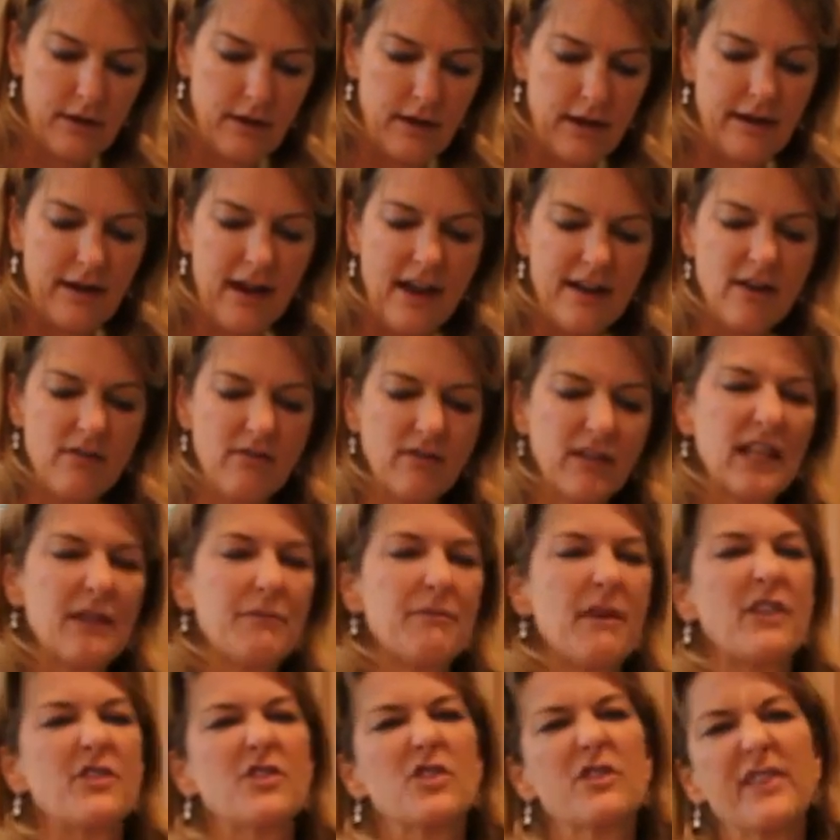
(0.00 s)
And I don't really
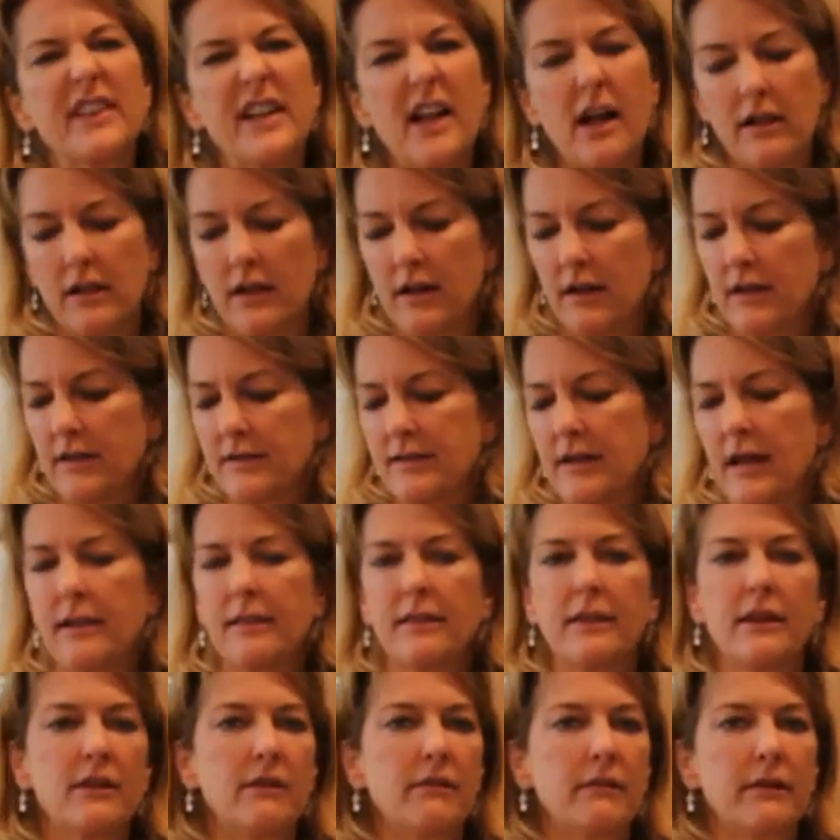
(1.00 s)
measure vanilla because I
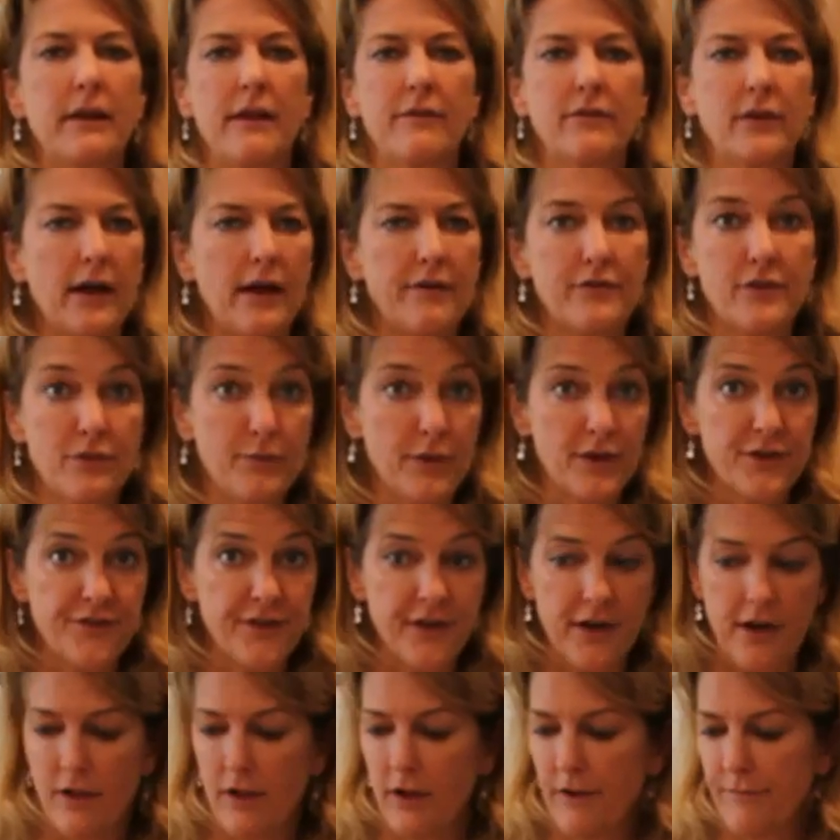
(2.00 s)
think you can never have too much
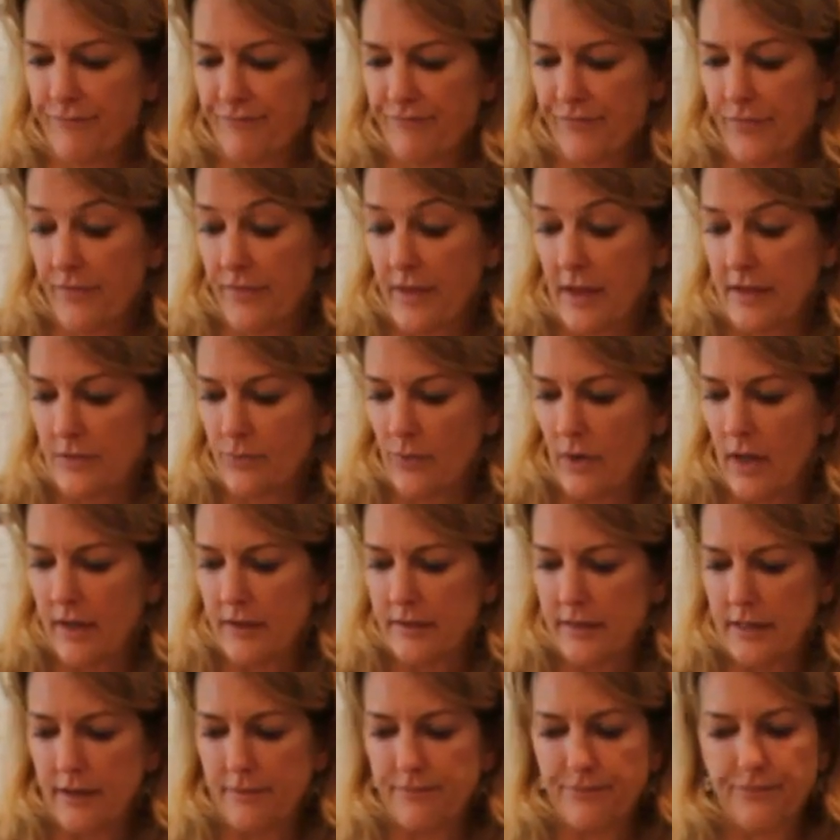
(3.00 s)
vanilla. That's what I
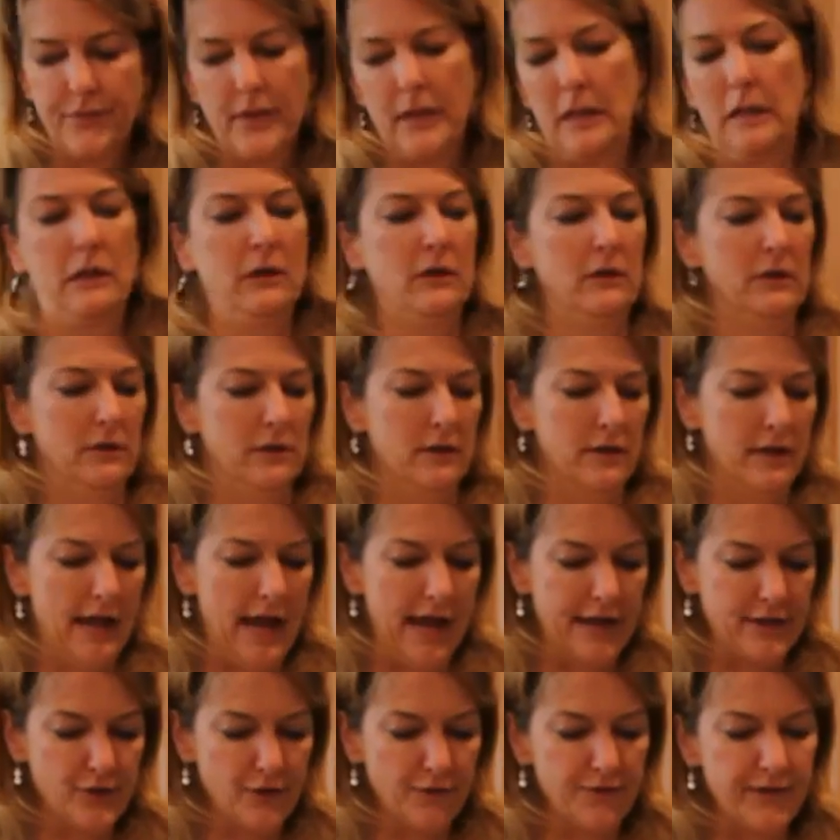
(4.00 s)
say.
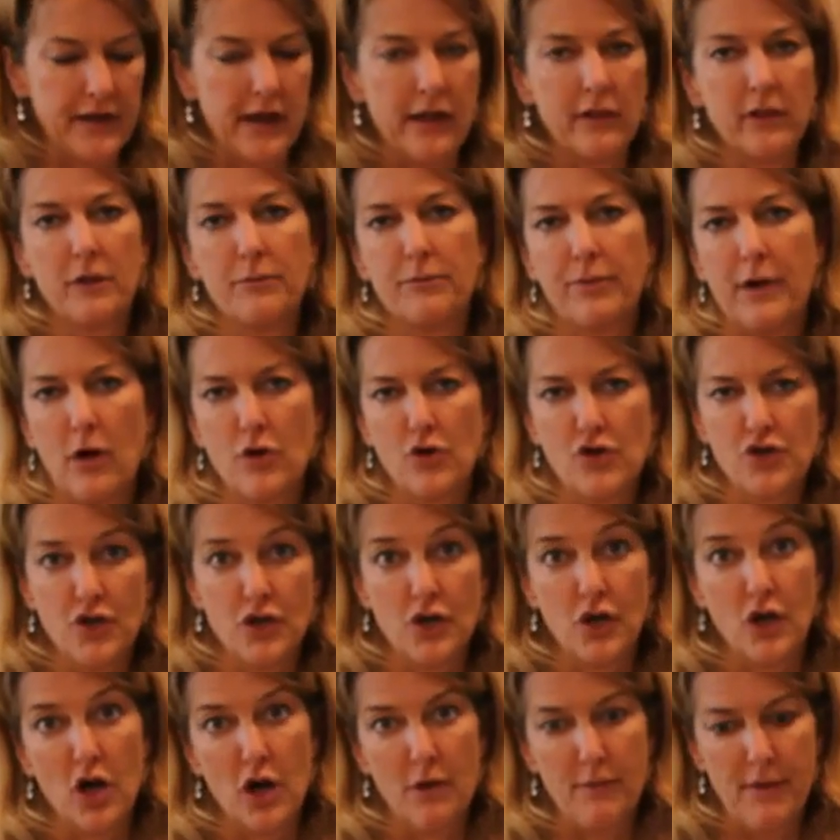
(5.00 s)
Extra vanilla and brown
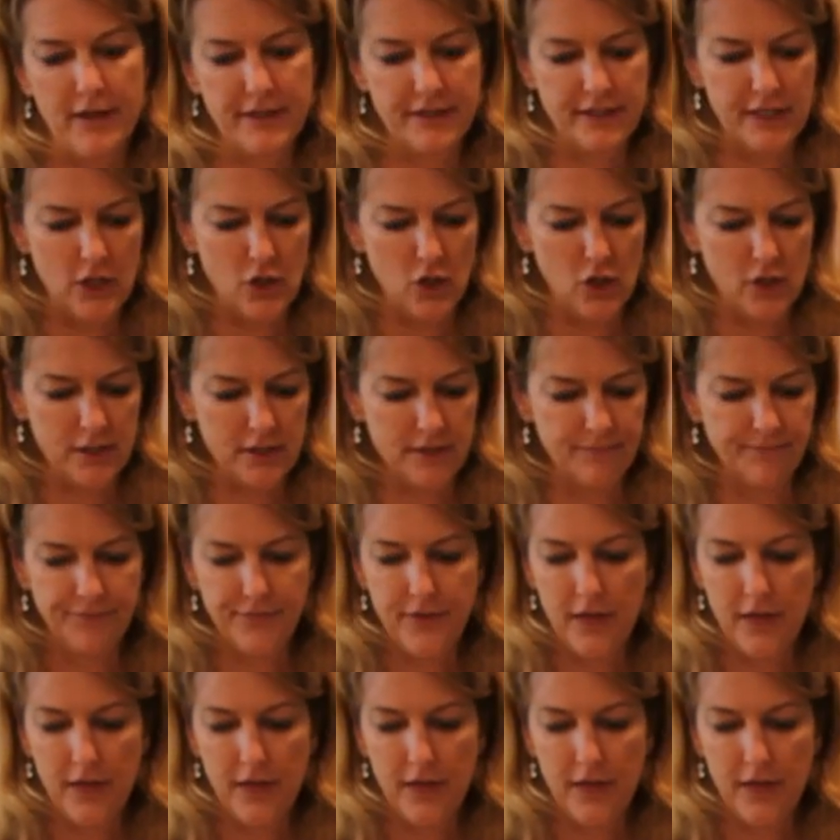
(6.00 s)
sugar are my secrets.